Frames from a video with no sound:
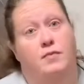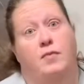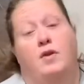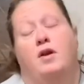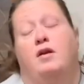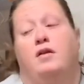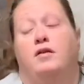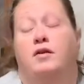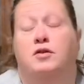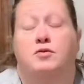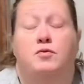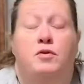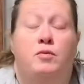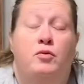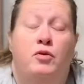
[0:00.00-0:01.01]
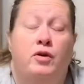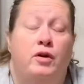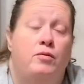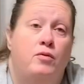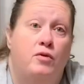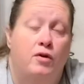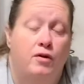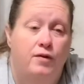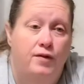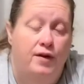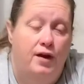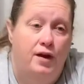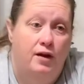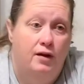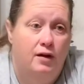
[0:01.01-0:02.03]
There's one more important
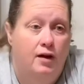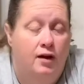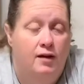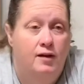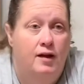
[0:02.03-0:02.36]
thing, and that